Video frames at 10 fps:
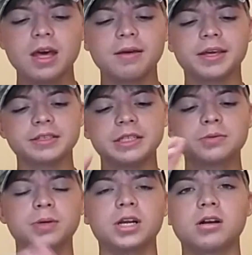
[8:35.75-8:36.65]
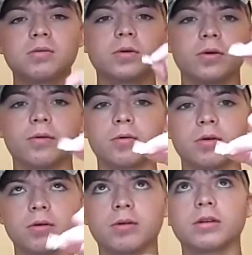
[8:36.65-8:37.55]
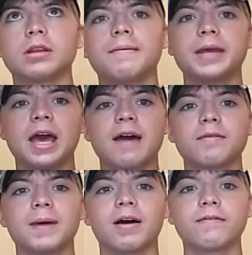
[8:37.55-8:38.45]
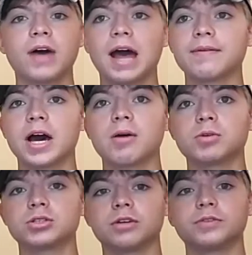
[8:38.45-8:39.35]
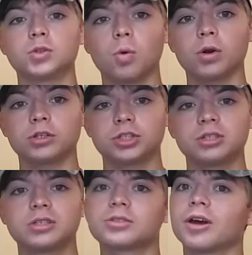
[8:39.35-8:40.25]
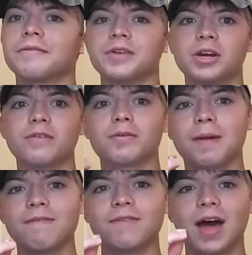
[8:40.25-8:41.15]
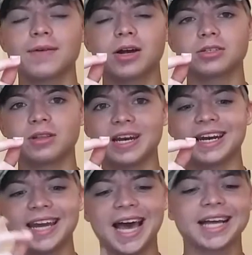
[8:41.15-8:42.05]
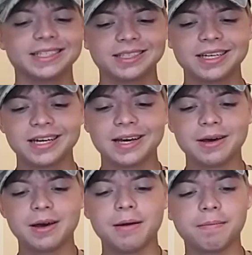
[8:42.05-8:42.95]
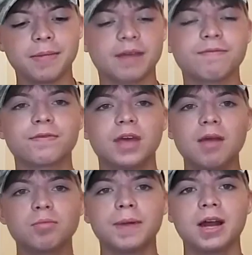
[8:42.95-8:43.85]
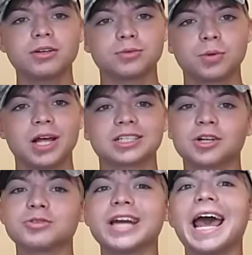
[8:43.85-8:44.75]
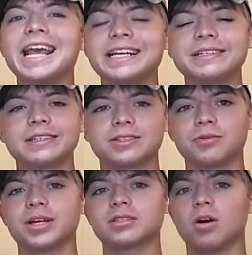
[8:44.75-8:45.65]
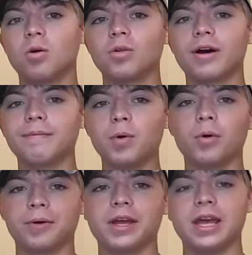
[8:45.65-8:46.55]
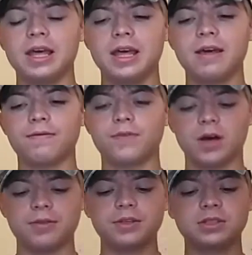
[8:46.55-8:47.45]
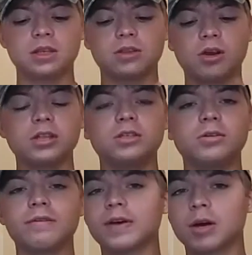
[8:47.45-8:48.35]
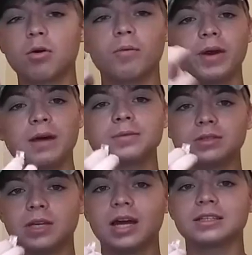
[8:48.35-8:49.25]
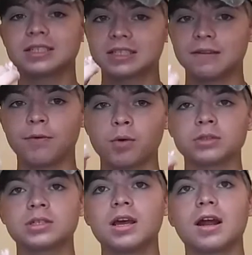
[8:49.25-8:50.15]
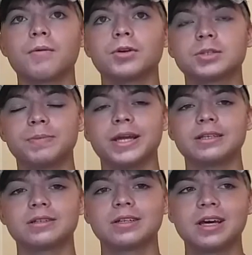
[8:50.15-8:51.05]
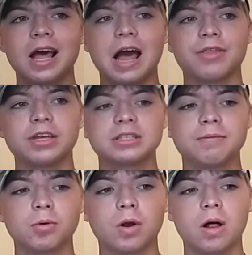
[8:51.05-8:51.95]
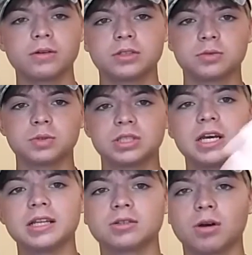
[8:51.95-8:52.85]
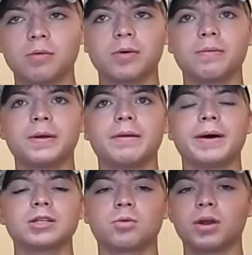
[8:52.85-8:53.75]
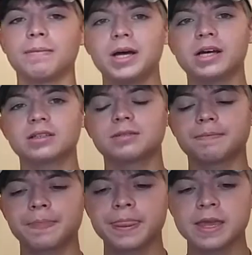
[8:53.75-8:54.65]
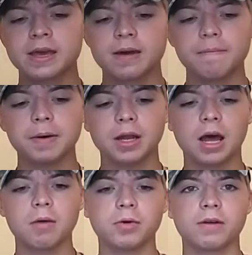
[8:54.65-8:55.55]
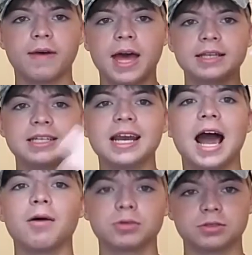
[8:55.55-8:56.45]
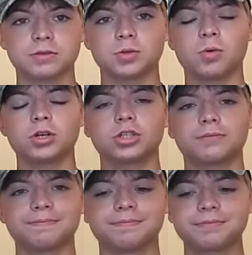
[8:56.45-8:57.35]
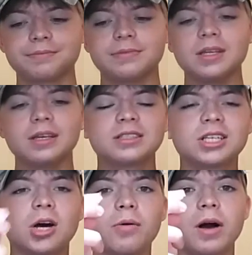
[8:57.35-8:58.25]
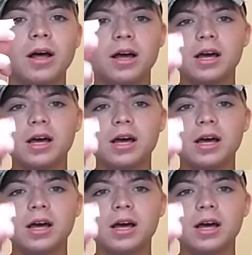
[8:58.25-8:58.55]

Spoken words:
Because this one here will let me have about 5 hours of storage. So I video for about 5 hours and then it dies. My camera batteries will last close to 8, so that's a whole lot more. If this is the 32, and if I got a 64 instead, I would have spent, I think, $10 more. This was 10, so I would have been about $20. But I would have had 10 hours of storage. So,